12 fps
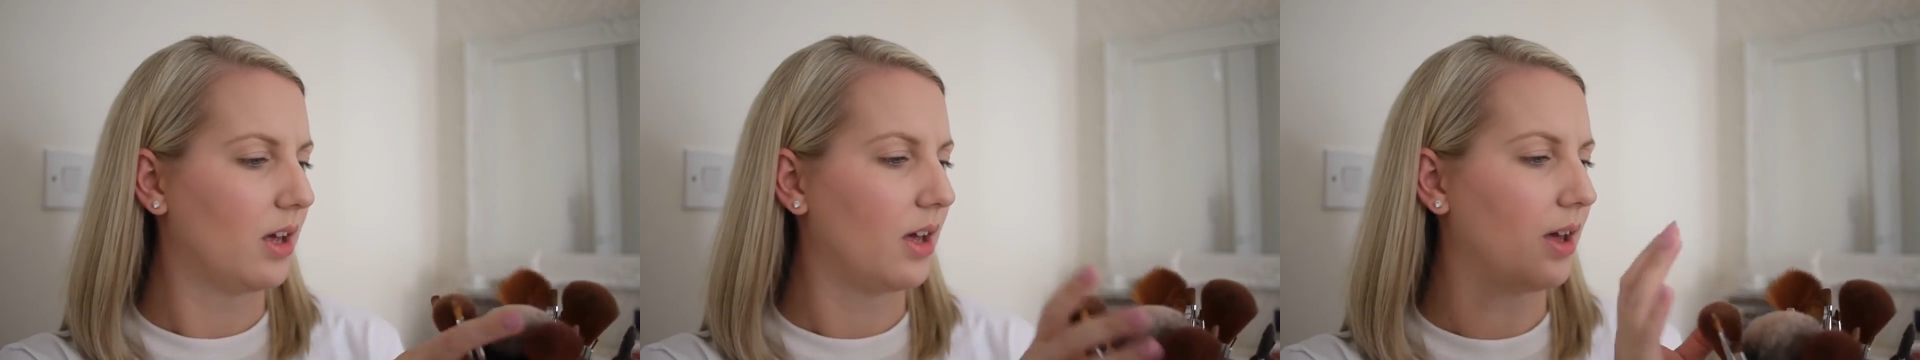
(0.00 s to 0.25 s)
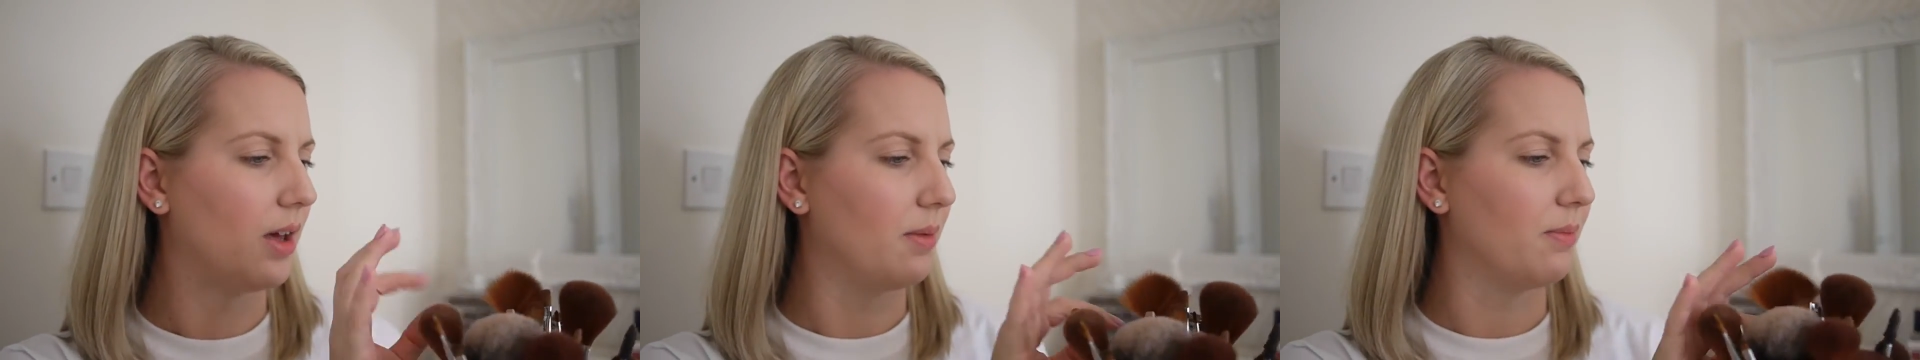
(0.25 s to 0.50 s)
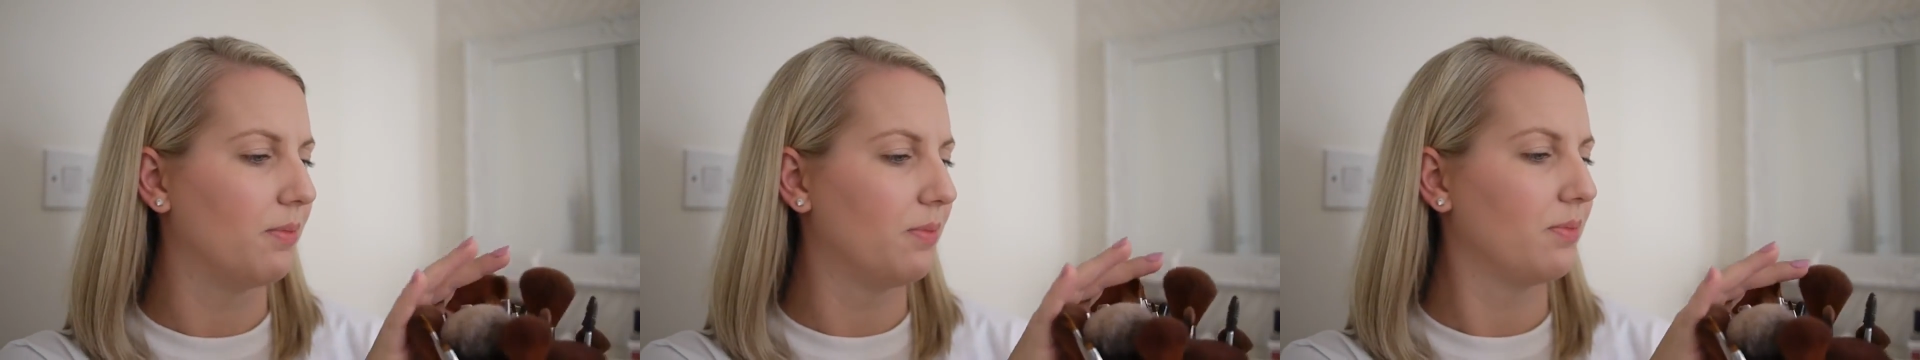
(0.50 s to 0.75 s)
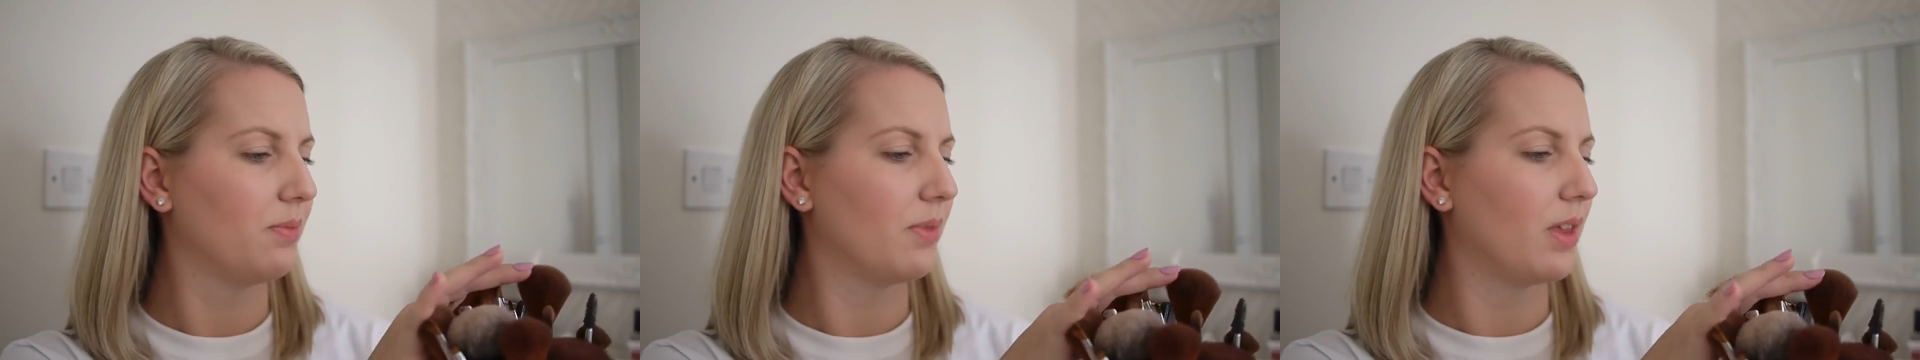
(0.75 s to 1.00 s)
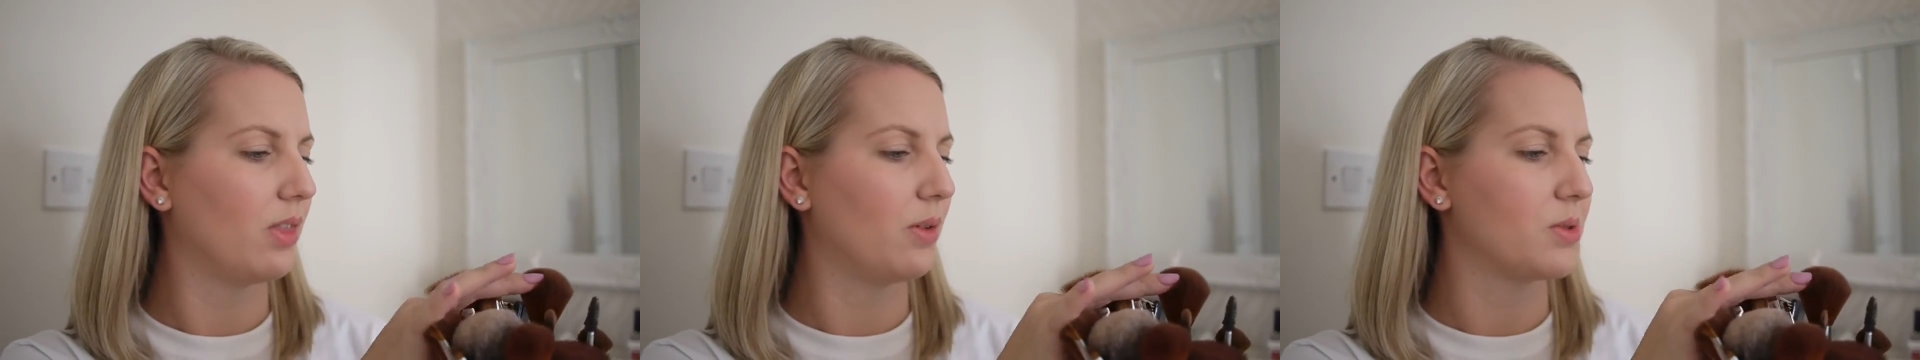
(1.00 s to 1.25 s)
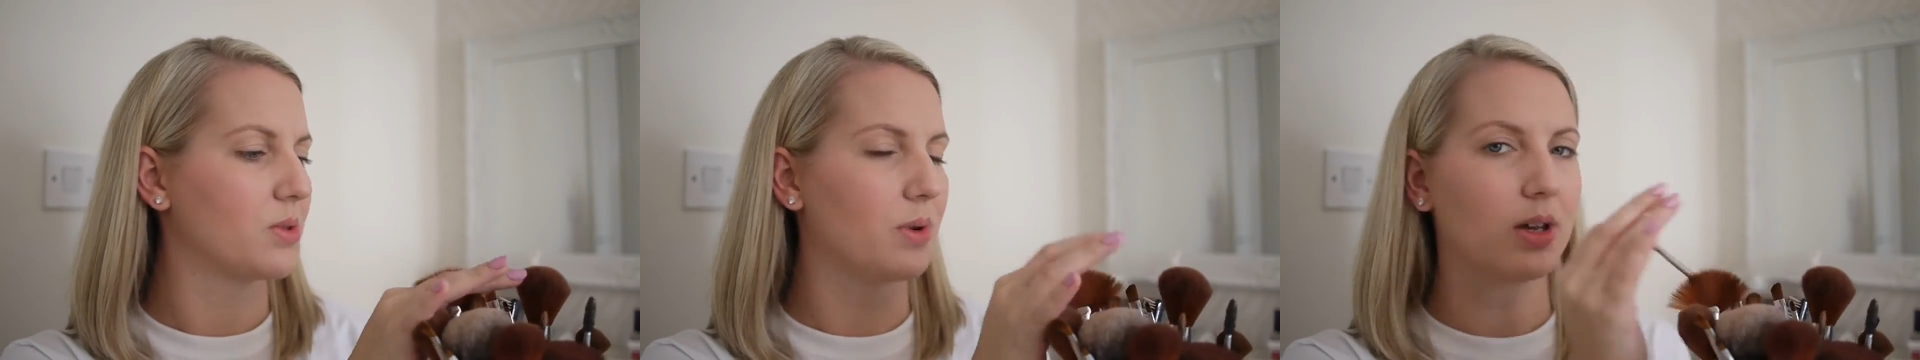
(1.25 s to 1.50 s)
But
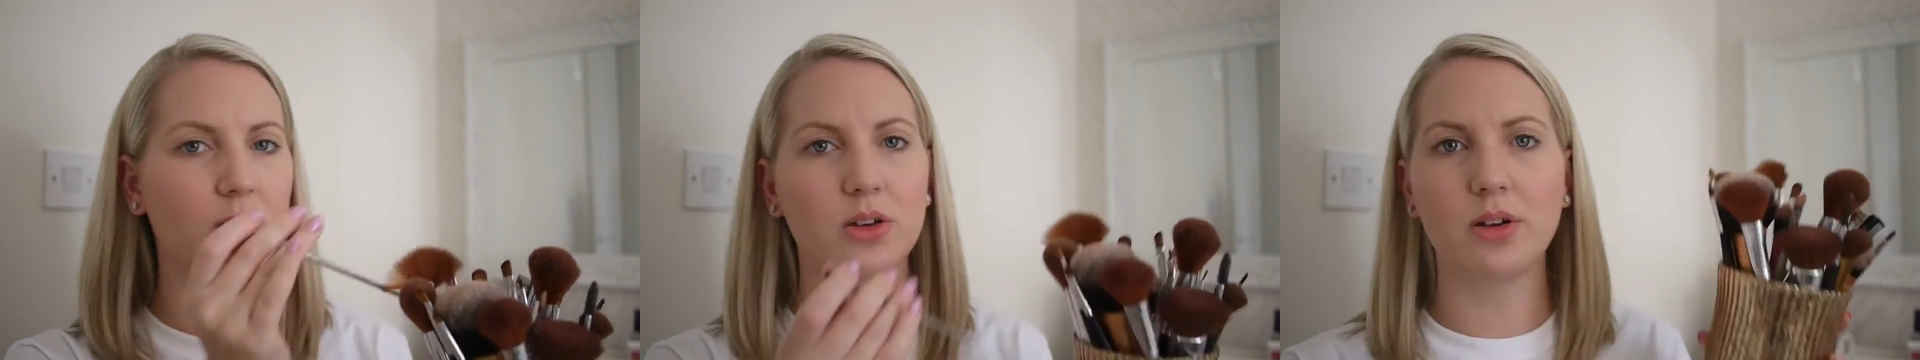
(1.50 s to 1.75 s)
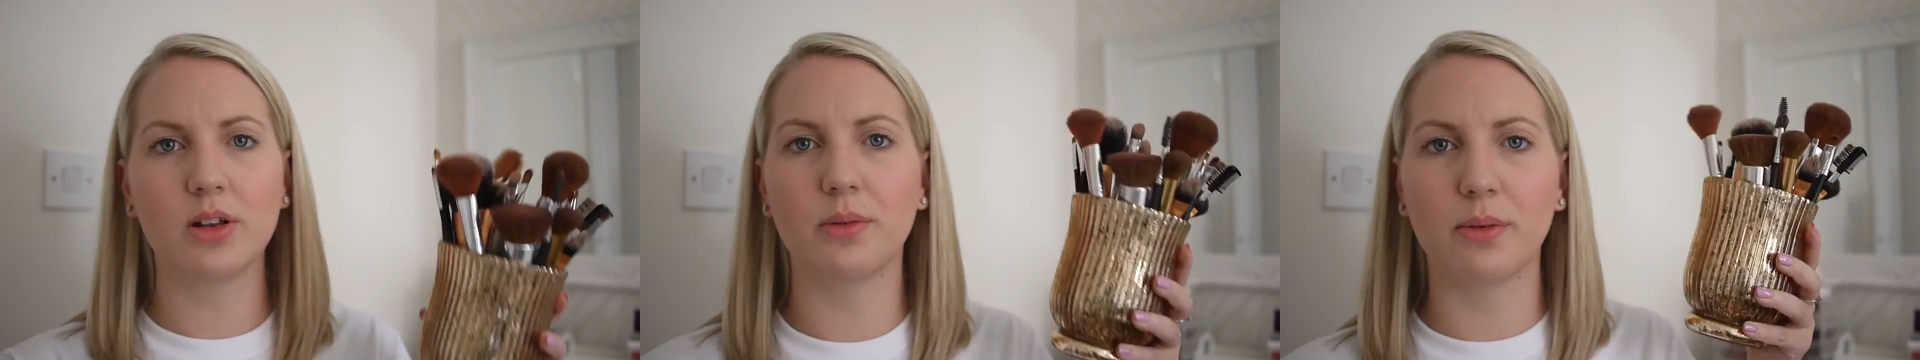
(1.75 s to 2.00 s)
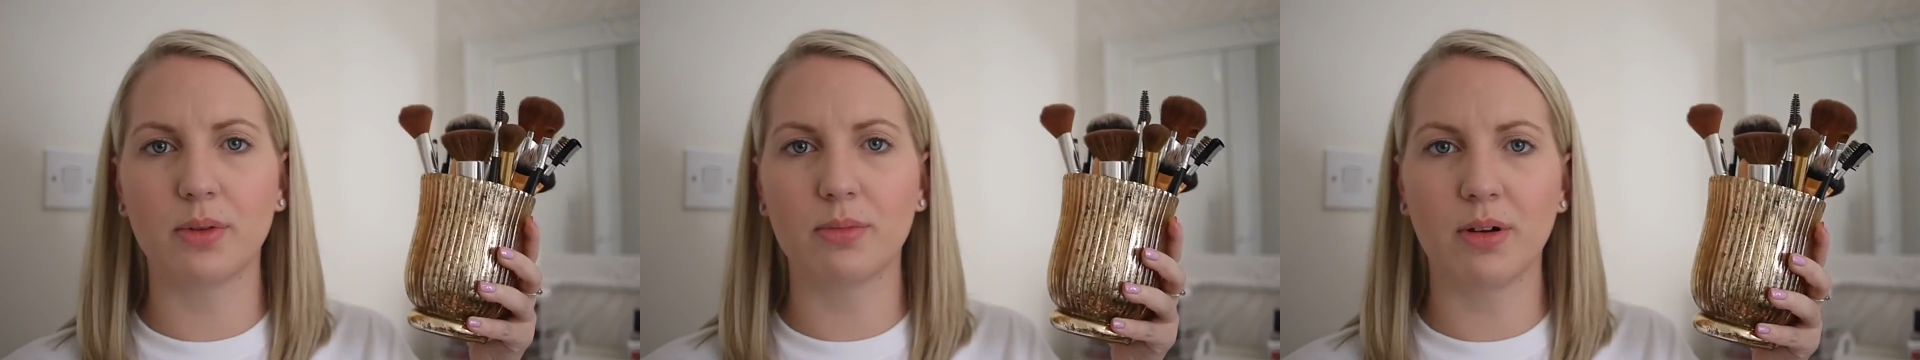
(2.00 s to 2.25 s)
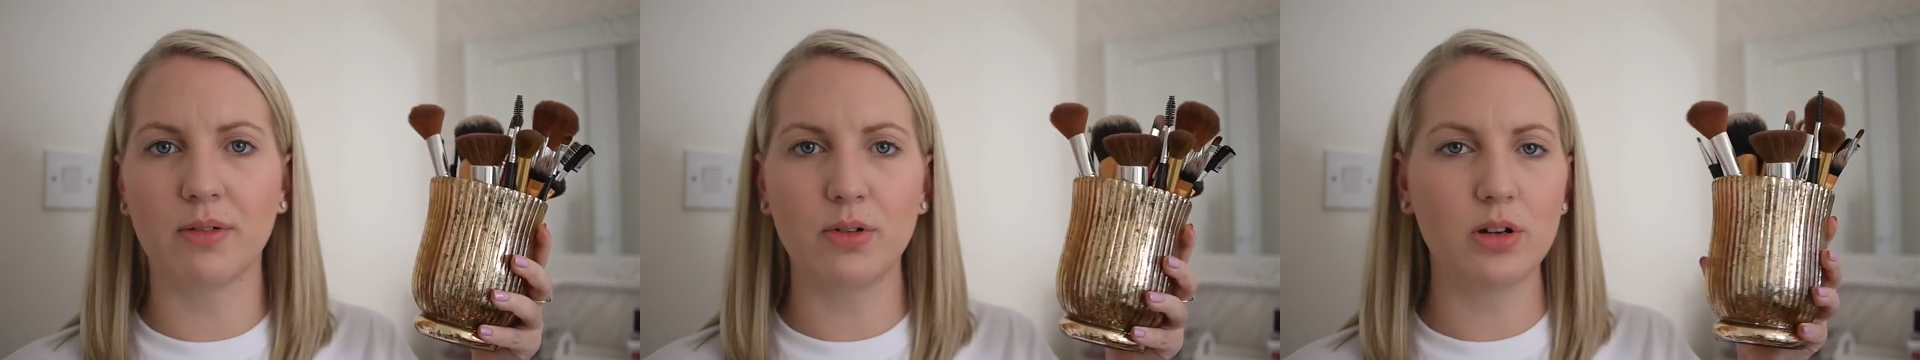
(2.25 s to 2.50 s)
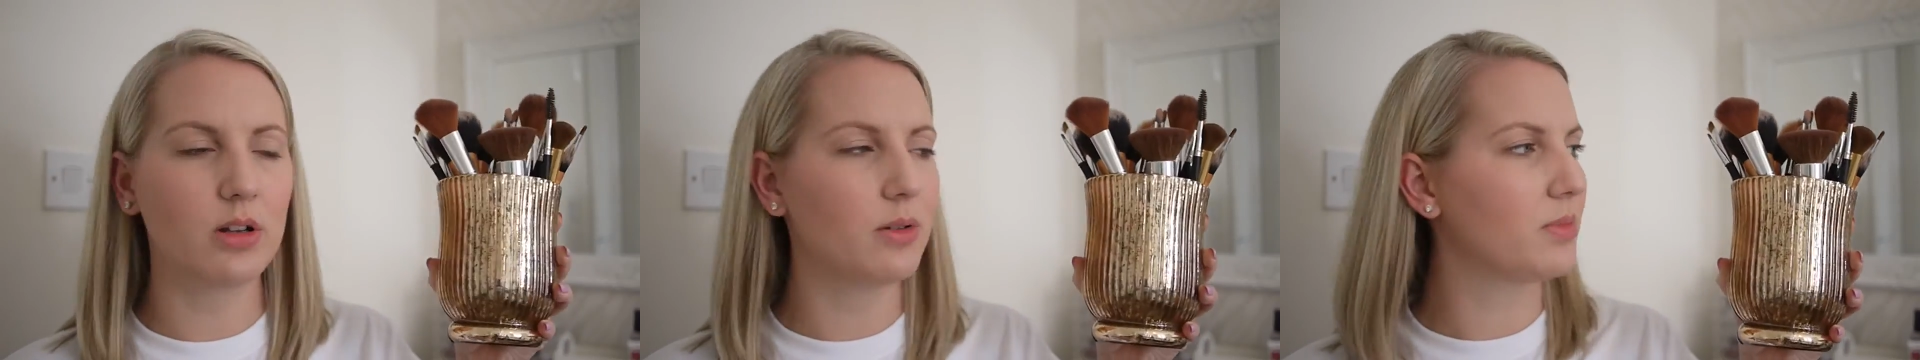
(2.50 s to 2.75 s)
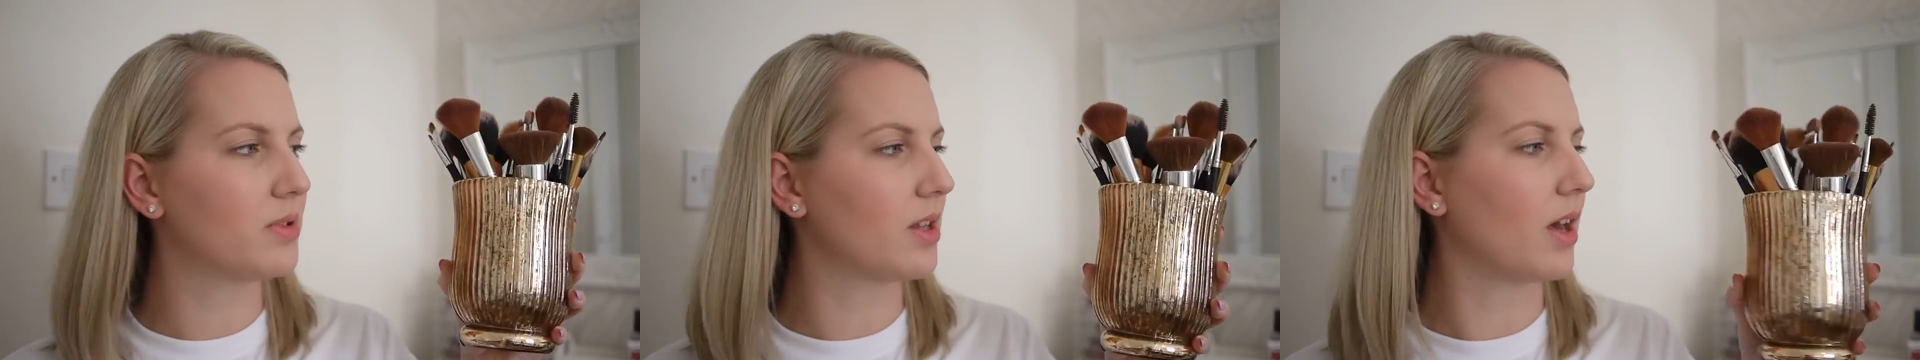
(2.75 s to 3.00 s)
it's quite cute and it went with my
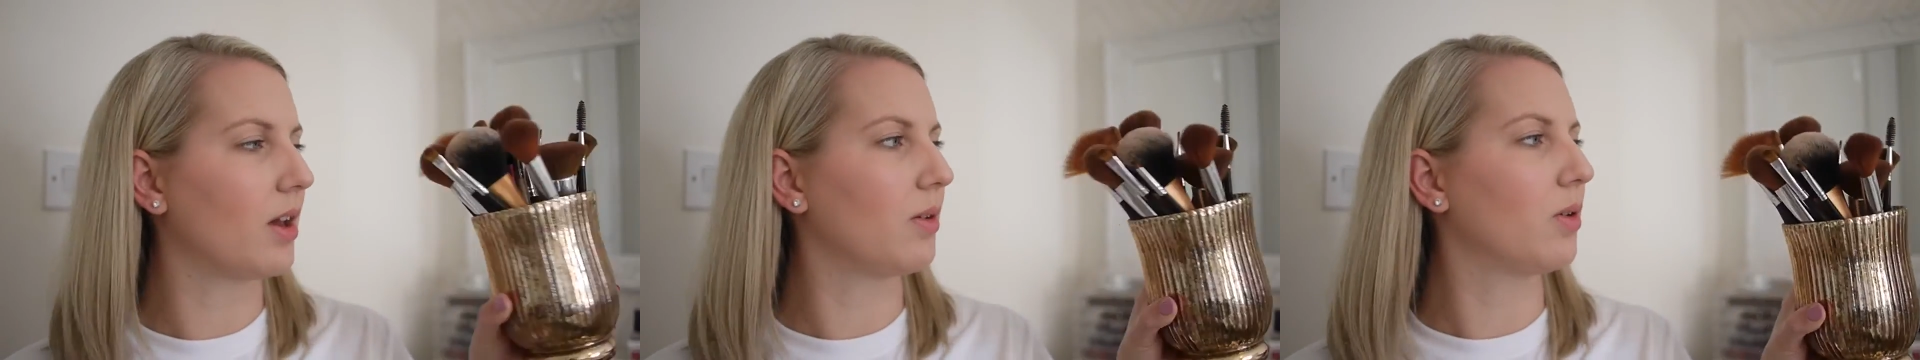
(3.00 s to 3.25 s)
room, so